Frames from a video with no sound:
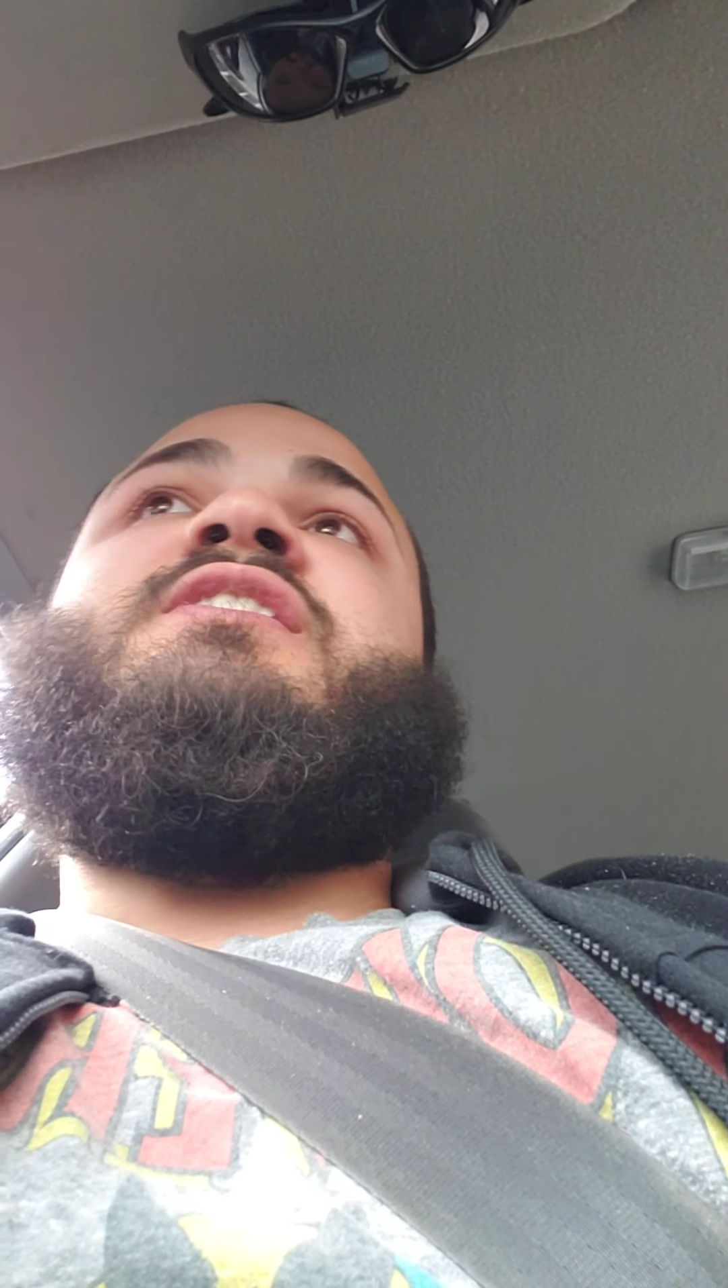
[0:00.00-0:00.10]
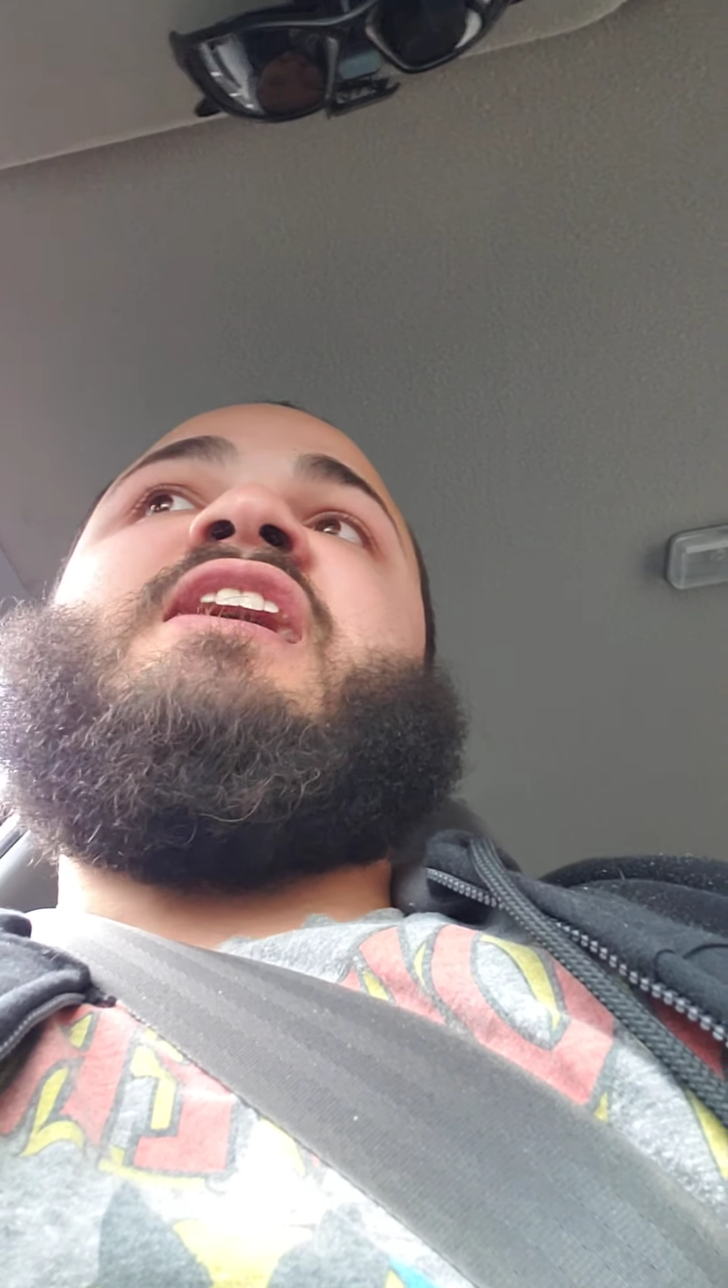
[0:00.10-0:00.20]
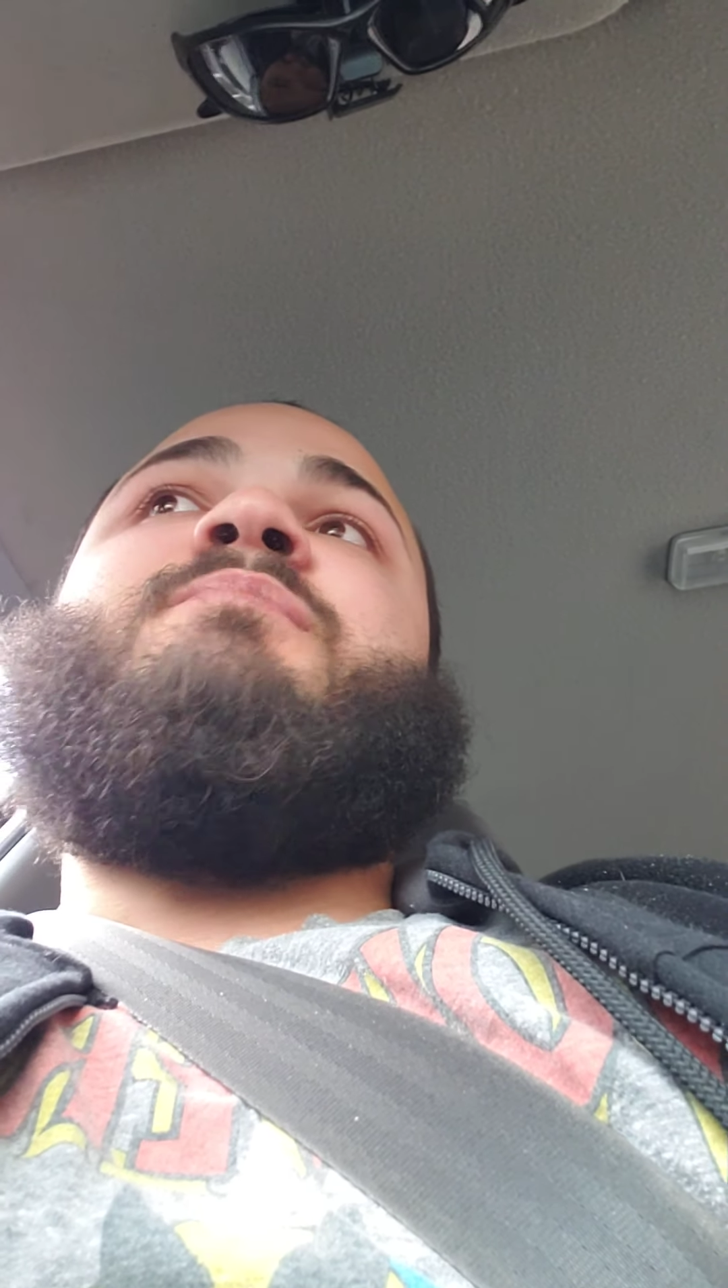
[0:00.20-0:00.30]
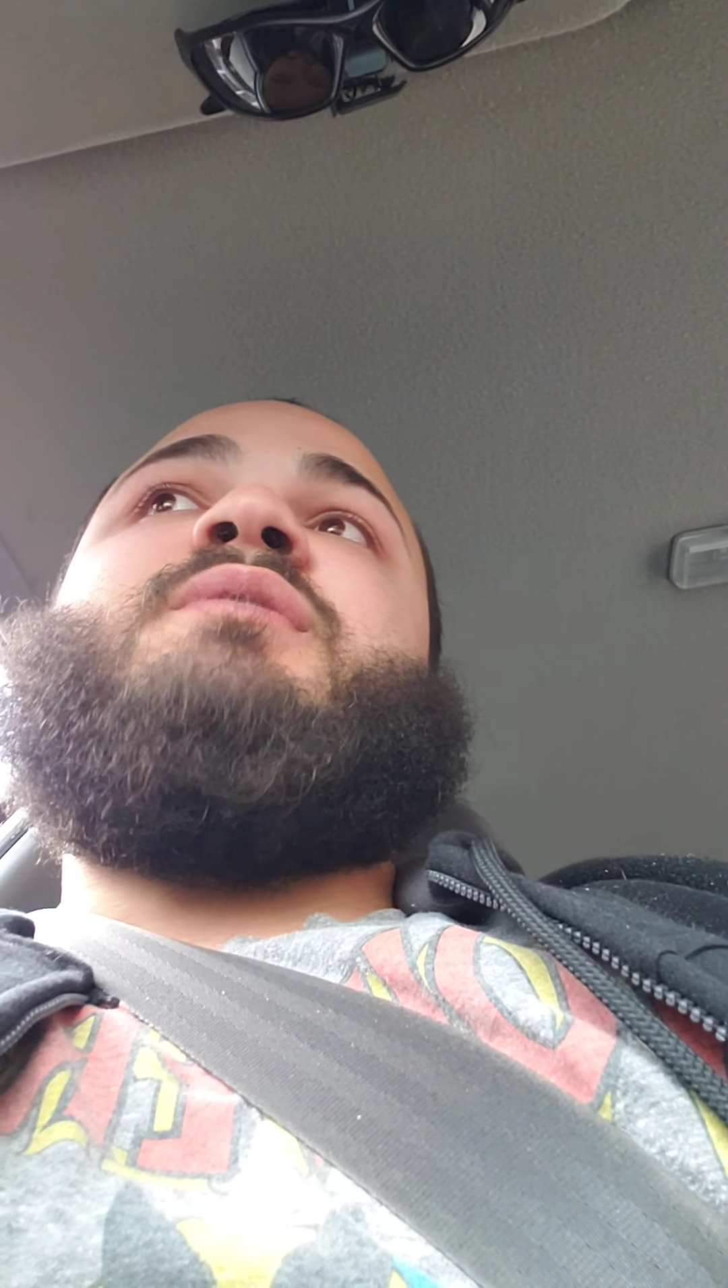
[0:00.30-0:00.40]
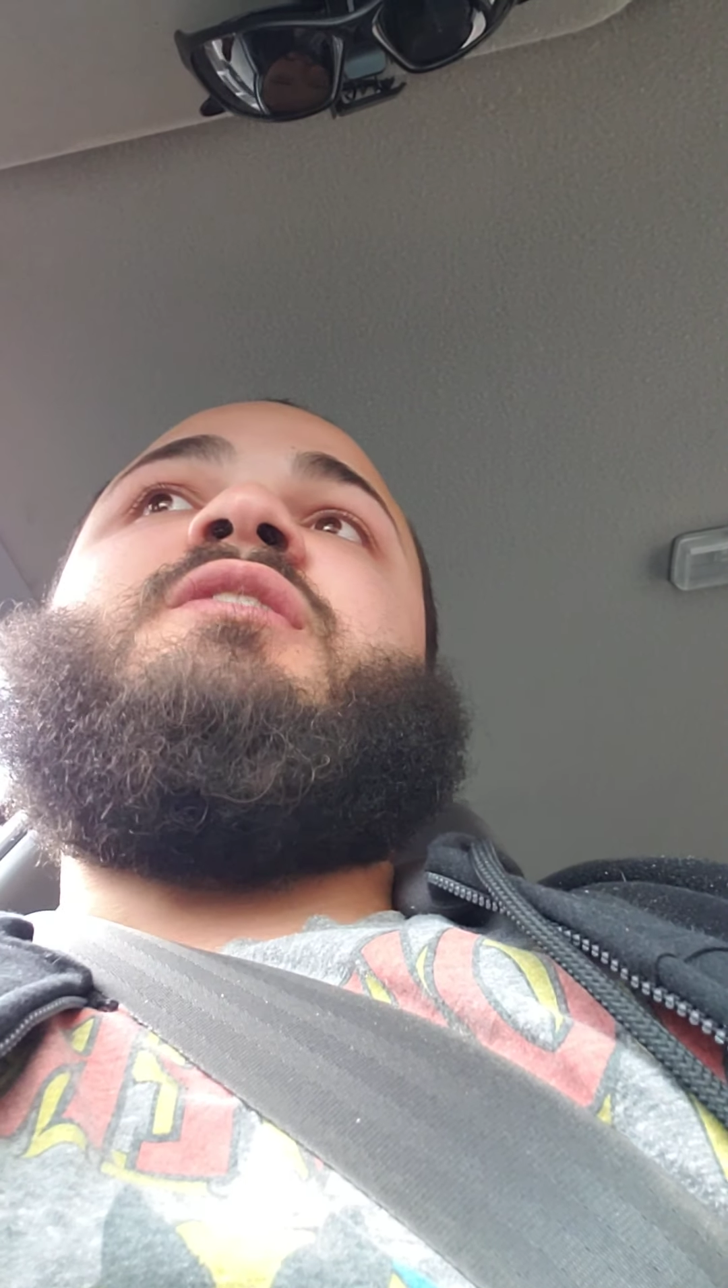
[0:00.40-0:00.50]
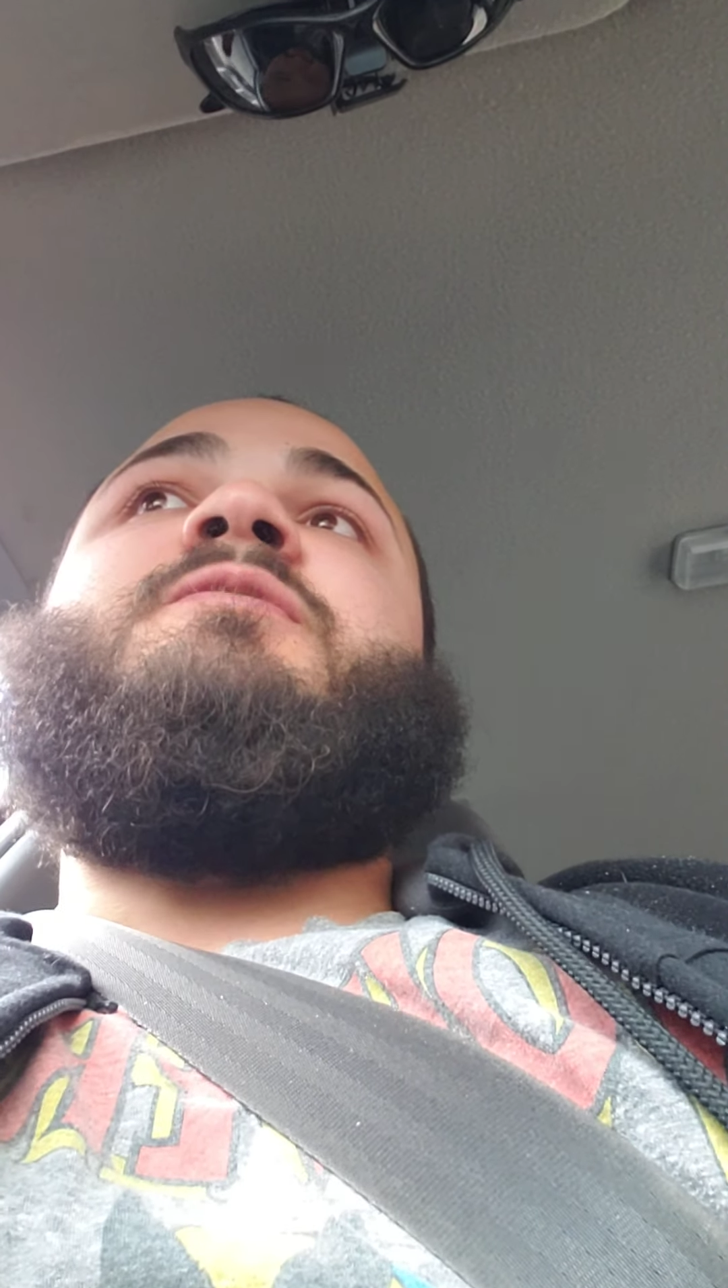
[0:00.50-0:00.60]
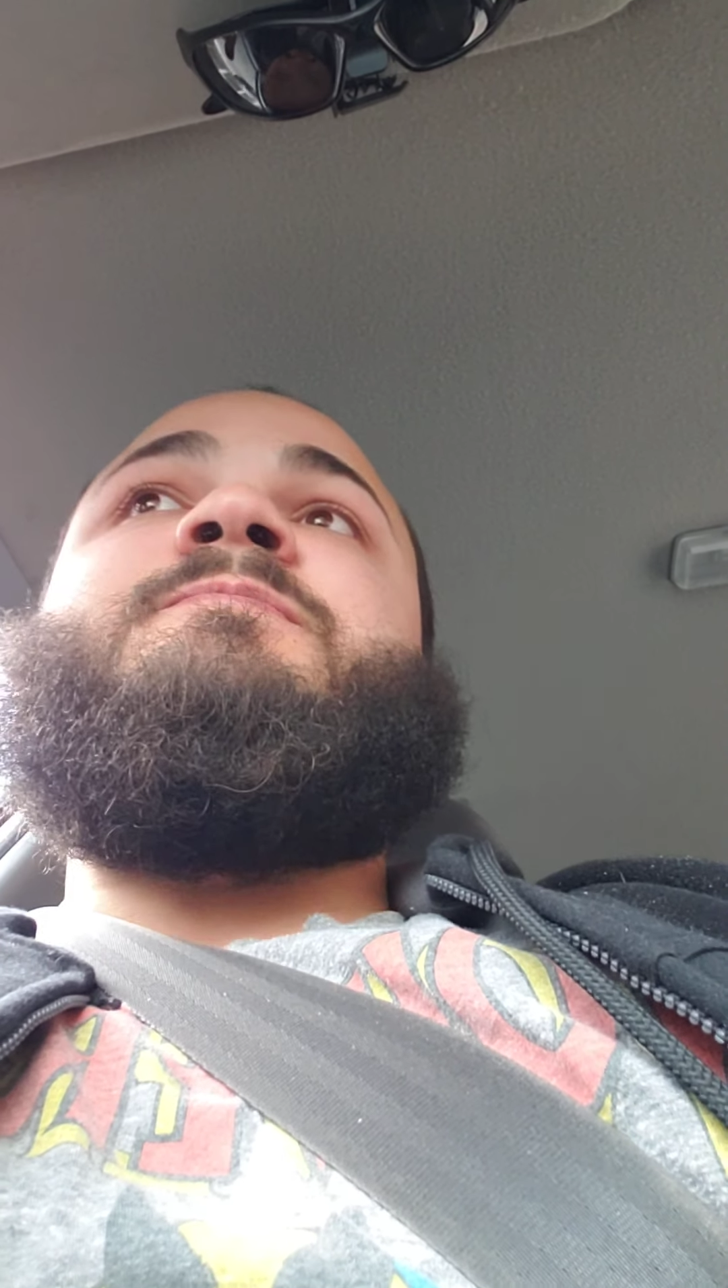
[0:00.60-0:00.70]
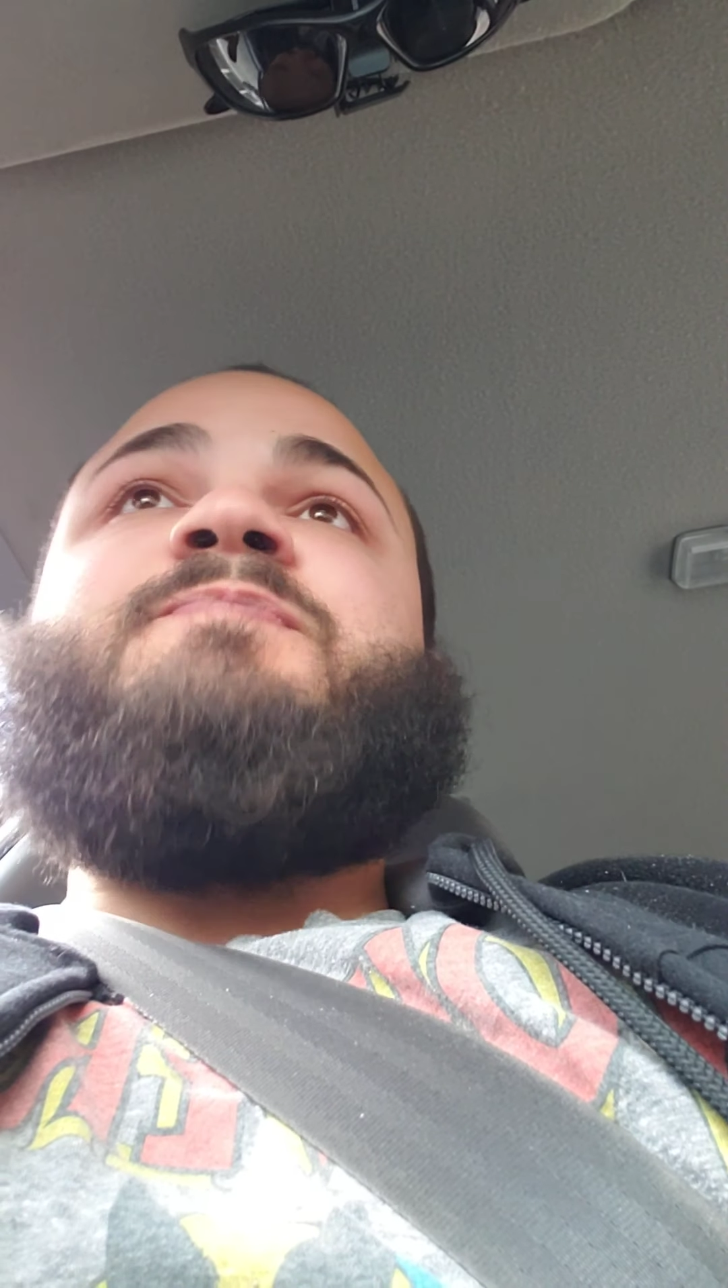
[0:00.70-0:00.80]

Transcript: happy,